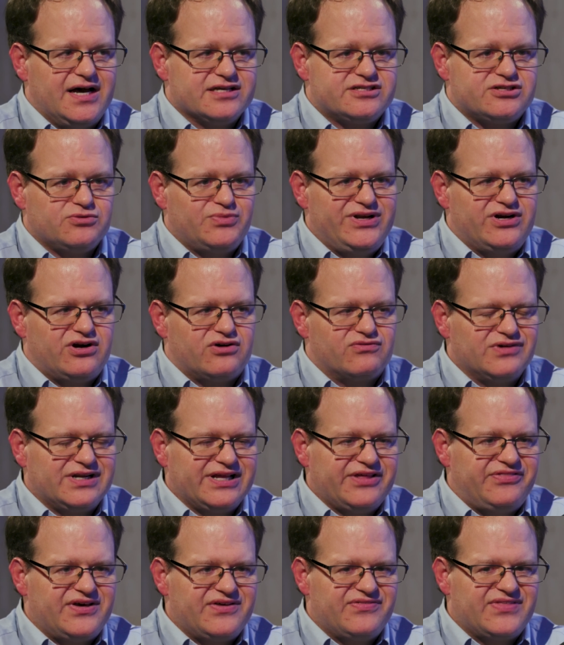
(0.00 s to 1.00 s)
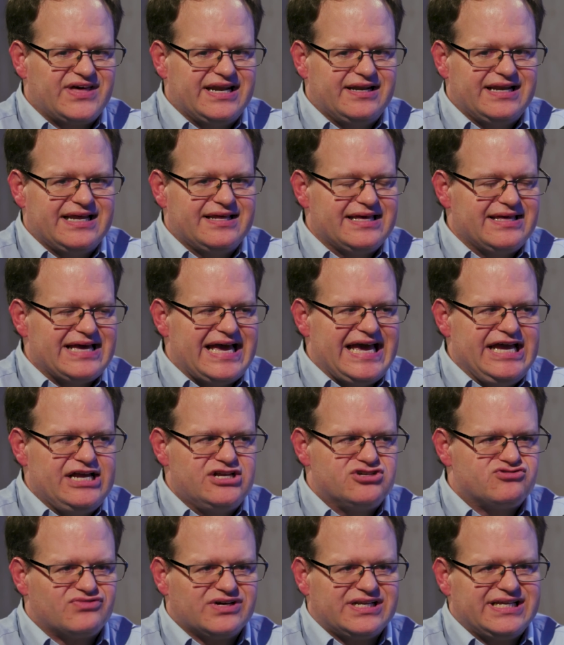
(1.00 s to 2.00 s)
so we don't really think that
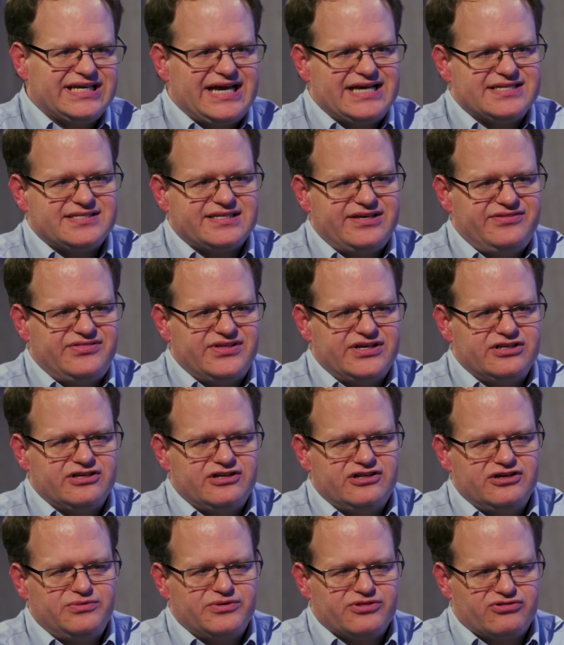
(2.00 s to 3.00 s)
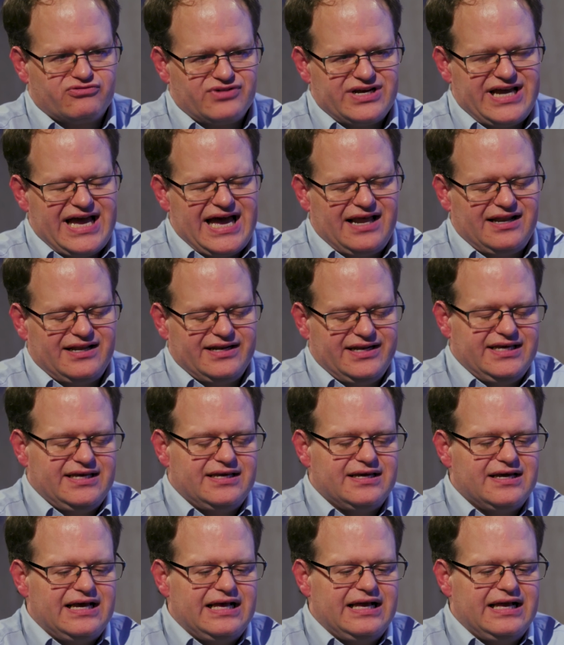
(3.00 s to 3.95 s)
age really has anything to do with reality.